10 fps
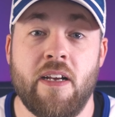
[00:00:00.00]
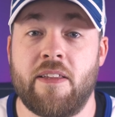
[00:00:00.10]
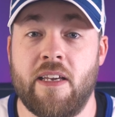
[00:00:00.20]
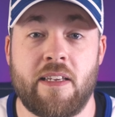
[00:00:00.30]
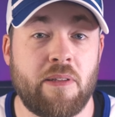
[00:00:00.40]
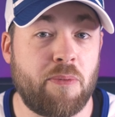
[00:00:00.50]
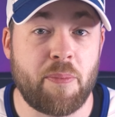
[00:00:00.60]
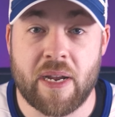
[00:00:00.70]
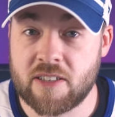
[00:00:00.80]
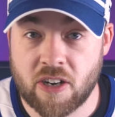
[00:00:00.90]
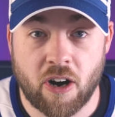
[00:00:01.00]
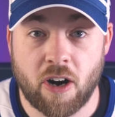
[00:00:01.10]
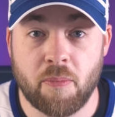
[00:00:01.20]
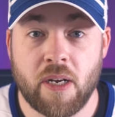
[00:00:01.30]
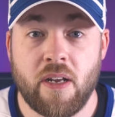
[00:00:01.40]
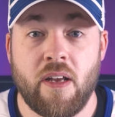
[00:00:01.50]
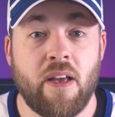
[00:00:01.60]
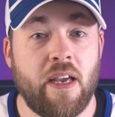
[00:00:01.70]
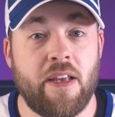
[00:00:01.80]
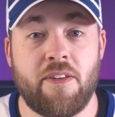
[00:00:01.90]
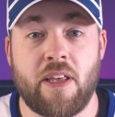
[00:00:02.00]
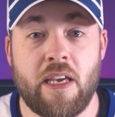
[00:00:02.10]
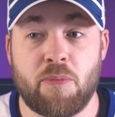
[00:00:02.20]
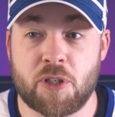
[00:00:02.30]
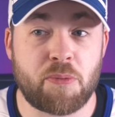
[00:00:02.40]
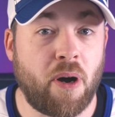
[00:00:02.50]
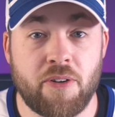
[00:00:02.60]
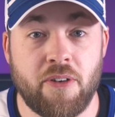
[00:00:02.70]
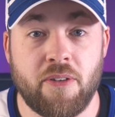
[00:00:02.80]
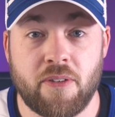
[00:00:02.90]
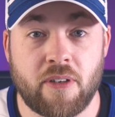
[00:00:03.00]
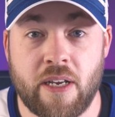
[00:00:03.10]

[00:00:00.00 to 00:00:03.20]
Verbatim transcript: They they remained calm and they responded.